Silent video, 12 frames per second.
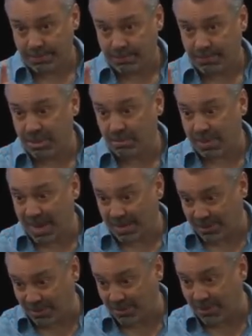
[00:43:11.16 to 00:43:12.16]

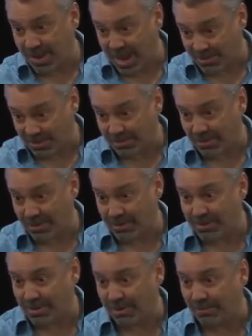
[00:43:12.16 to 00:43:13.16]
respect you and you ask them to do
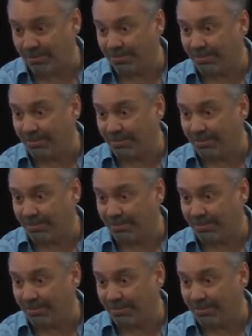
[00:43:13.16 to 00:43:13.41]
something.